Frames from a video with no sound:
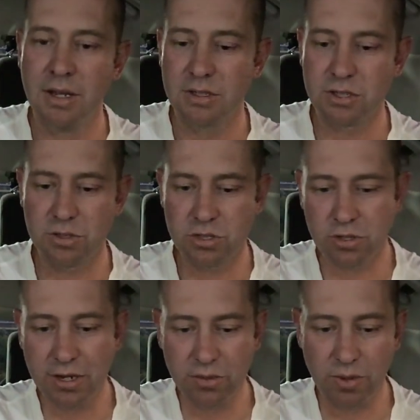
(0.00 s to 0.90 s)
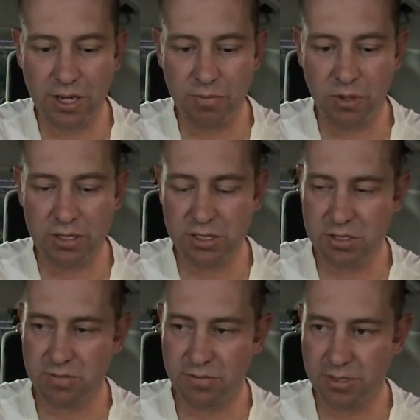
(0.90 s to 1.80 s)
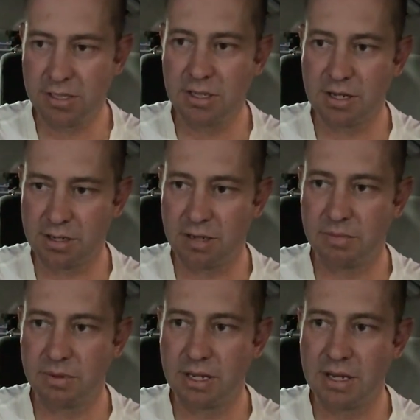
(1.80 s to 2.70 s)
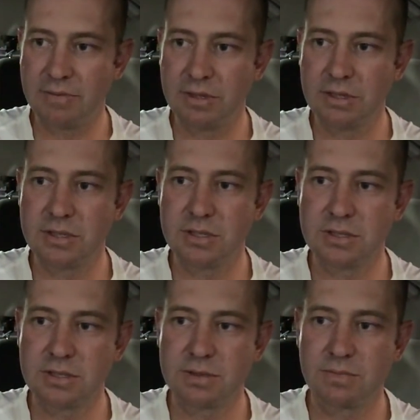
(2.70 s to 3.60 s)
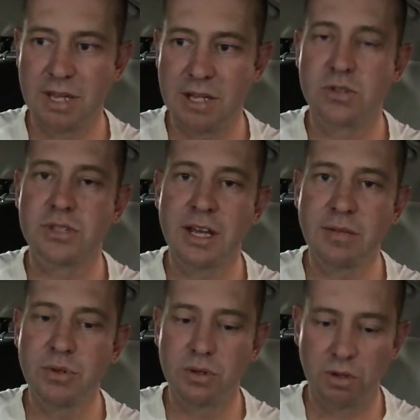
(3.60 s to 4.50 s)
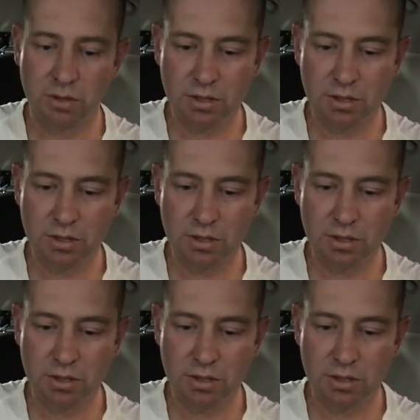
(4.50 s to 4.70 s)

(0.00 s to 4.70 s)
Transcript: So straight away, by just filling it up and having this extra tank put on,